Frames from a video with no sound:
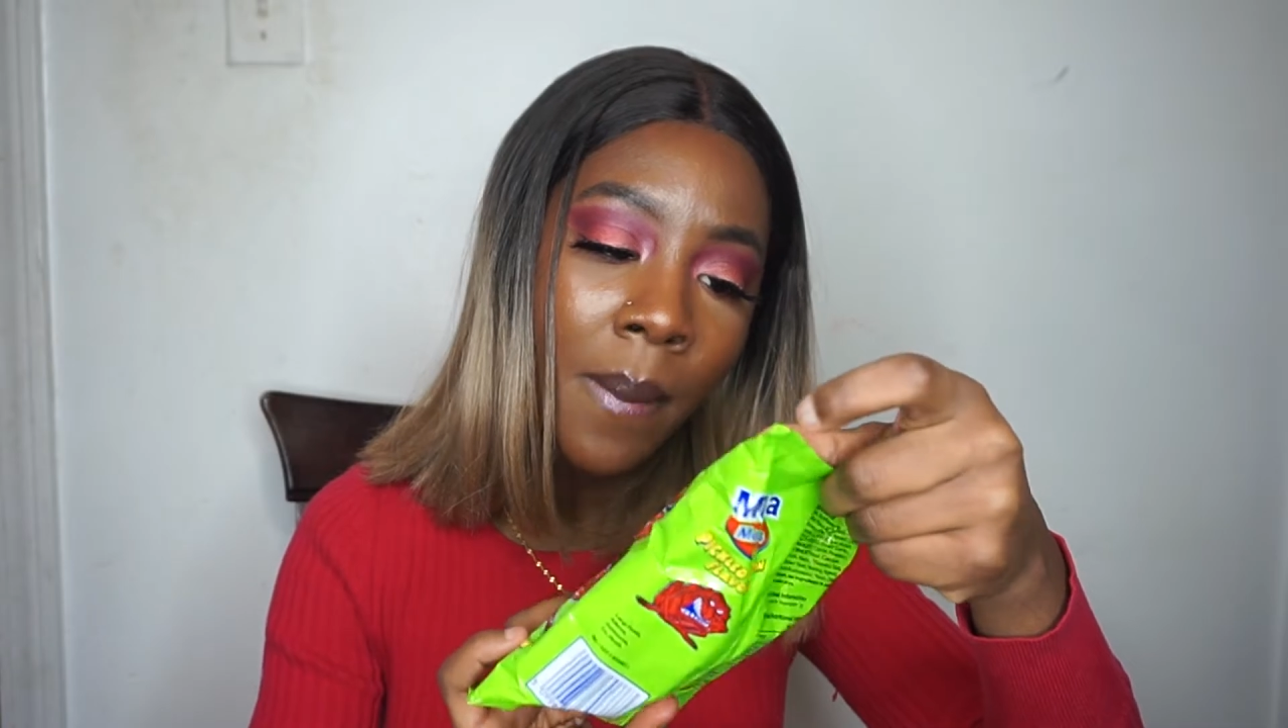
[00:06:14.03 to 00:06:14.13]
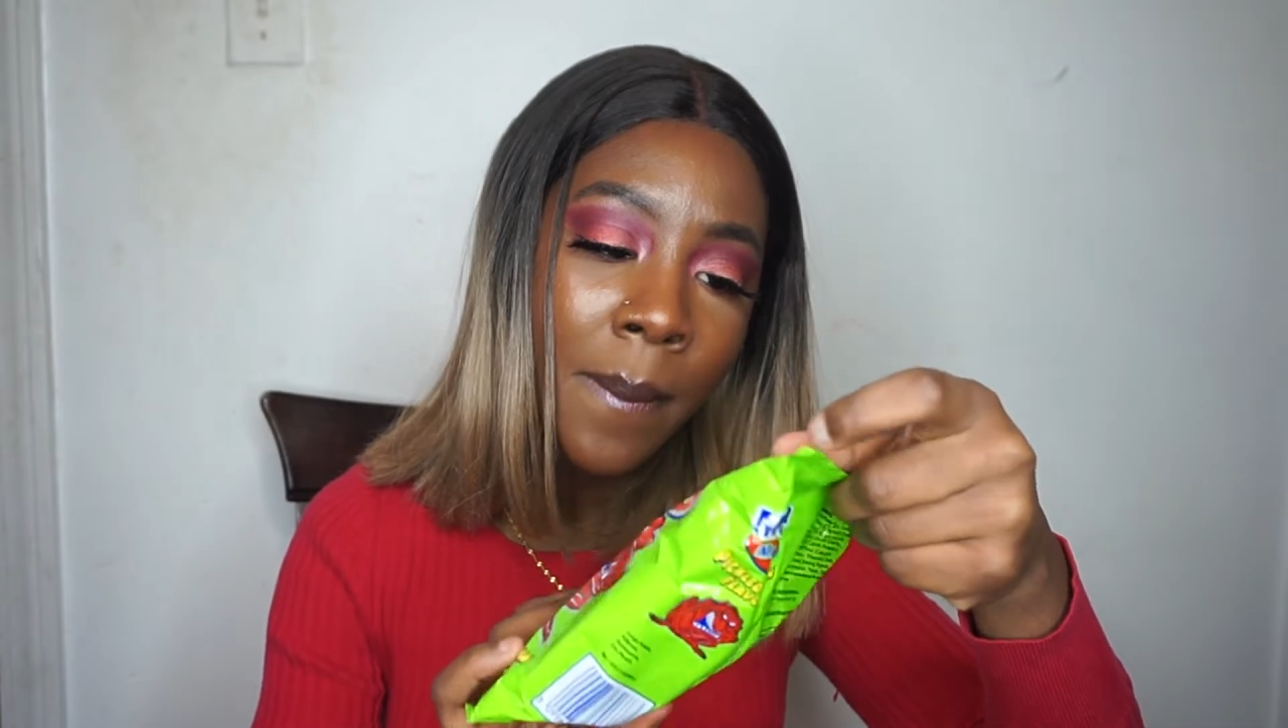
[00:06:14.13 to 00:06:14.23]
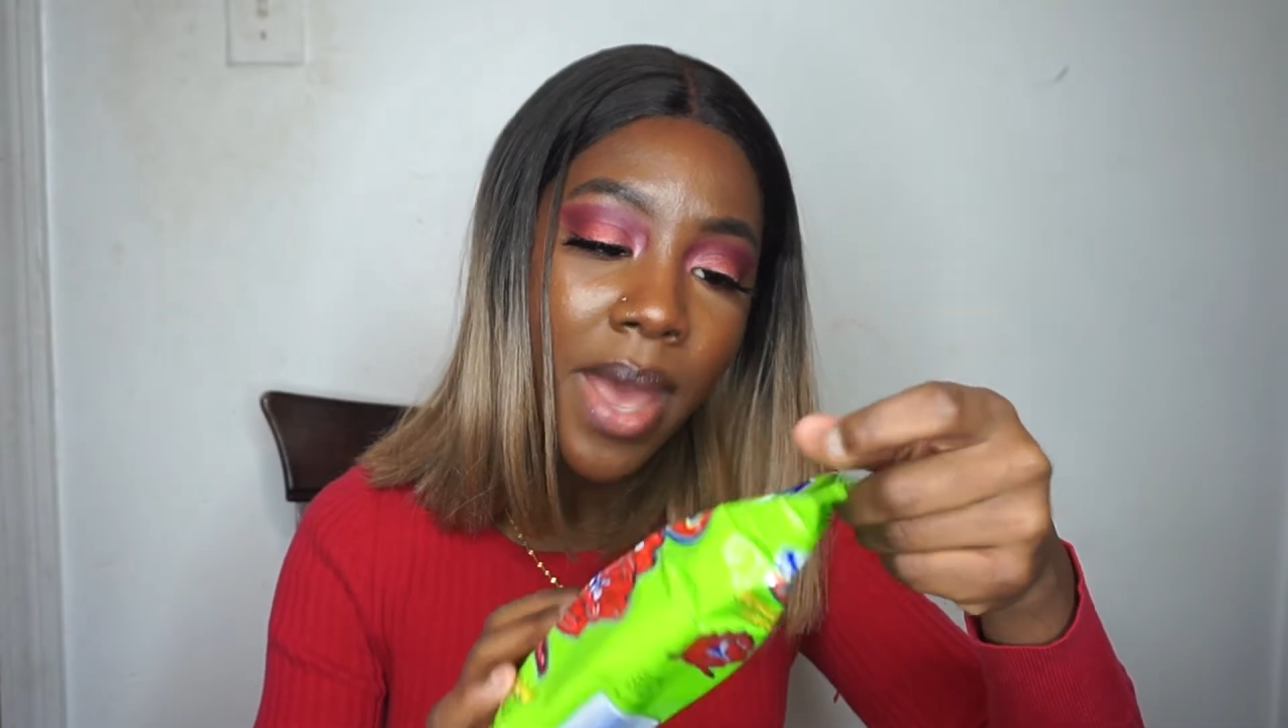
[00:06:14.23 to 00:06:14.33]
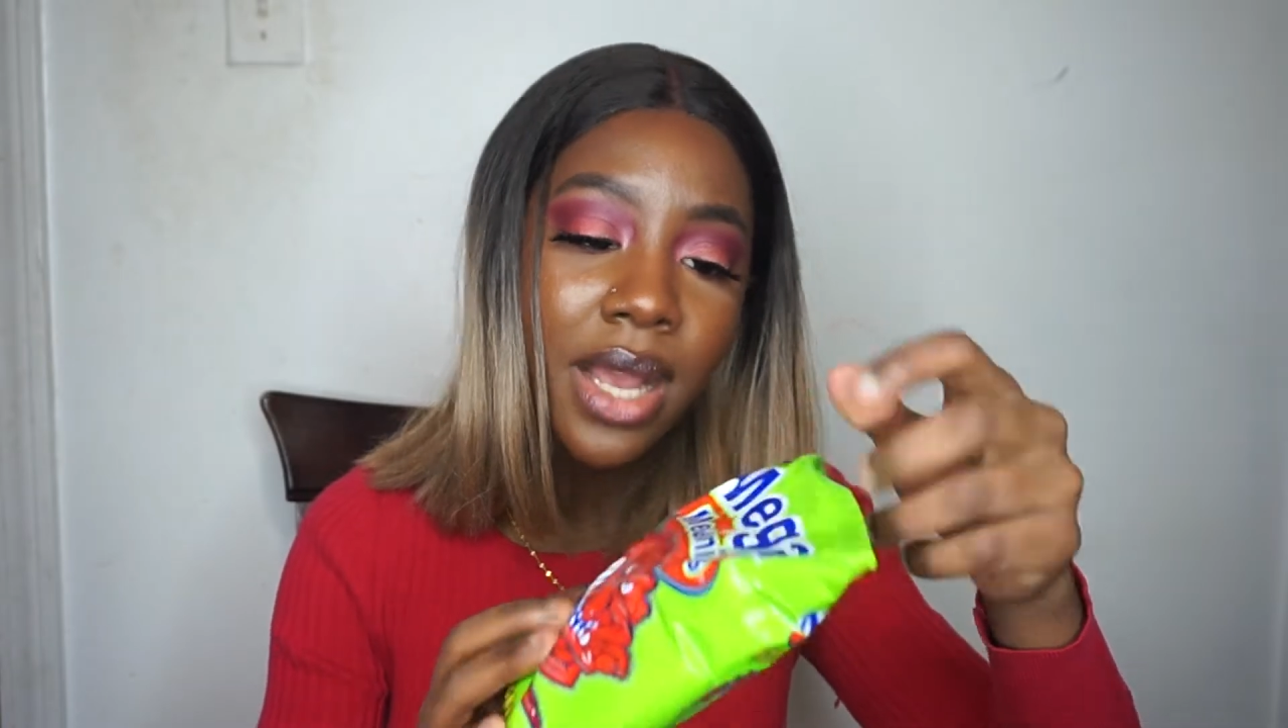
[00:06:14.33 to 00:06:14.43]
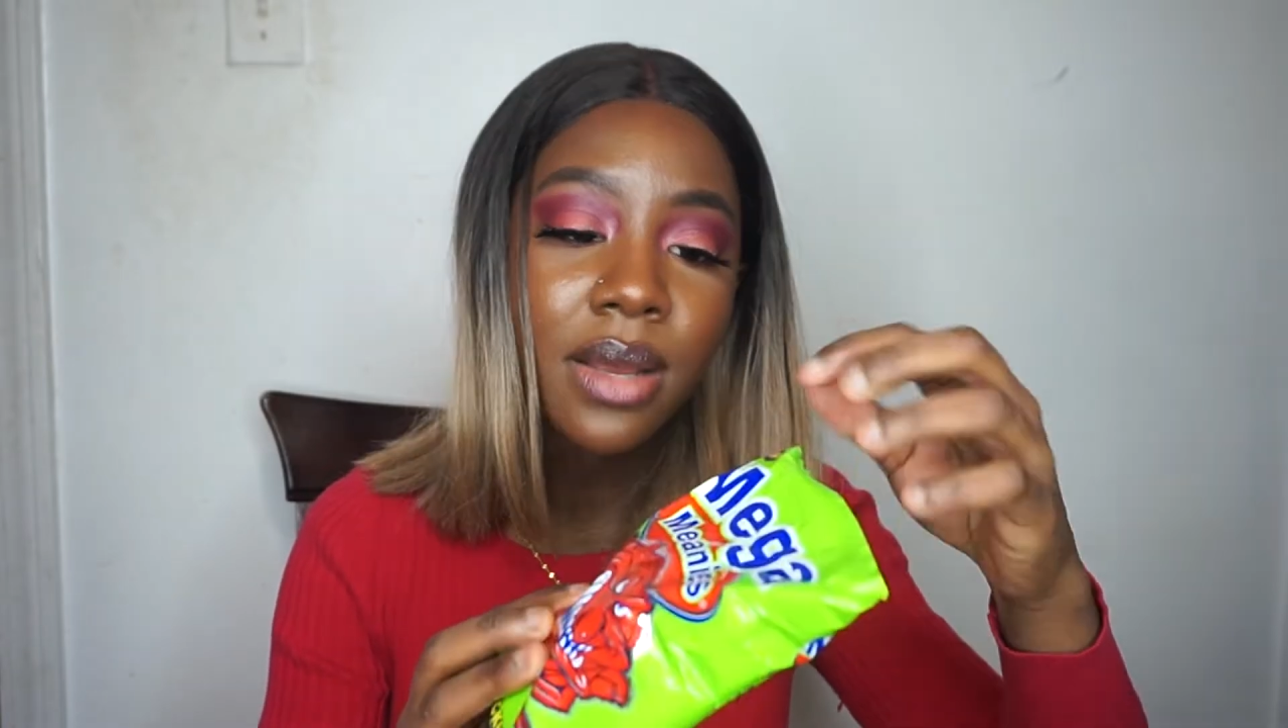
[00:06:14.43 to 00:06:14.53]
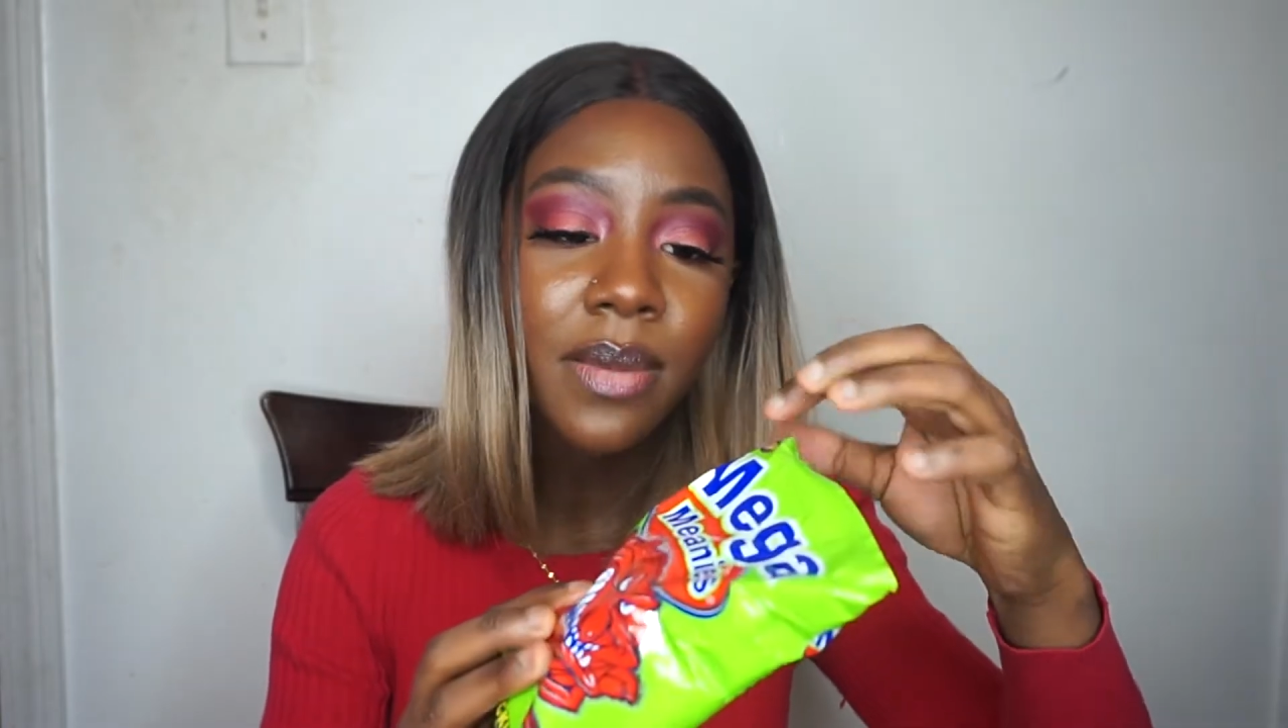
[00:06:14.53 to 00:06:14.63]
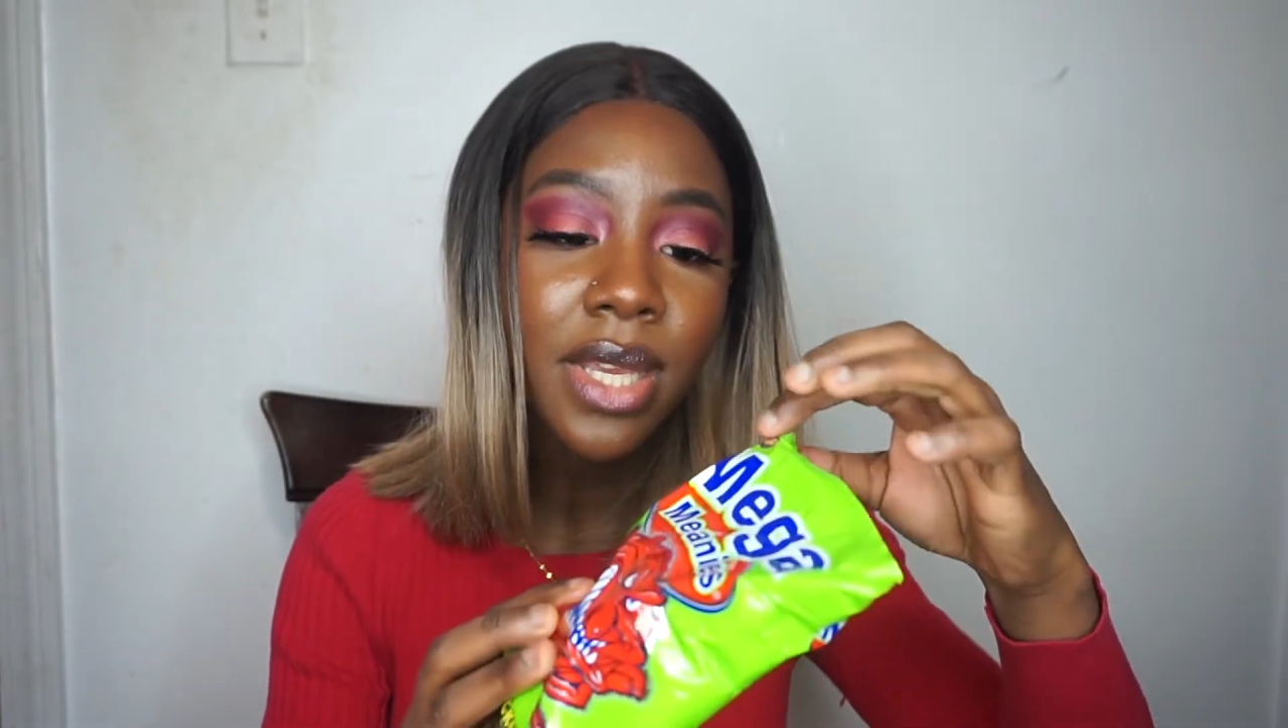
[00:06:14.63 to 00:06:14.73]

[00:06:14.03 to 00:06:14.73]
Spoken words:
Mega